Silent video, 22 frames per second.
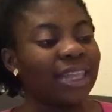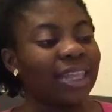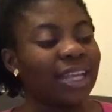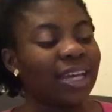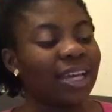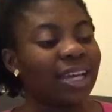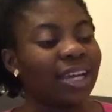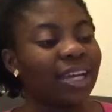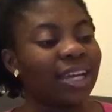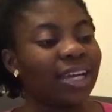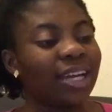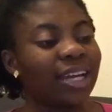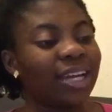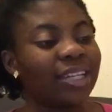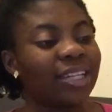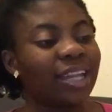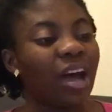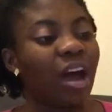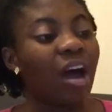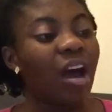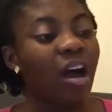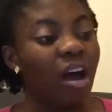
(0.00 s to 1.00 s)

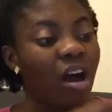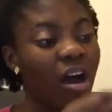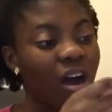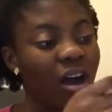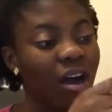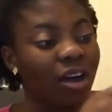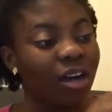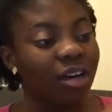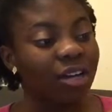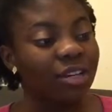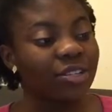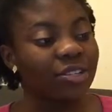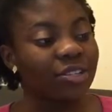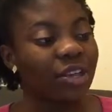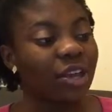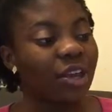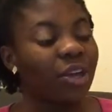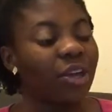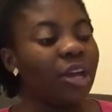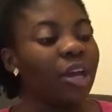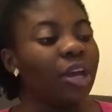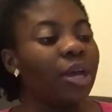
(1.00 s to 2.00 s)
the arc,
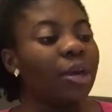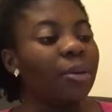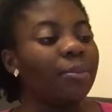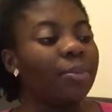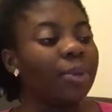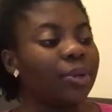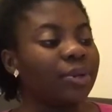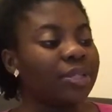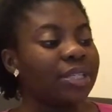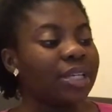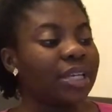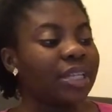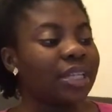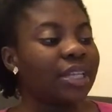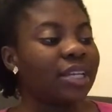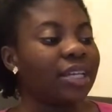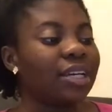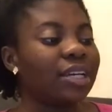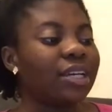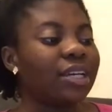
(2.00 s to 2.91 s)
so building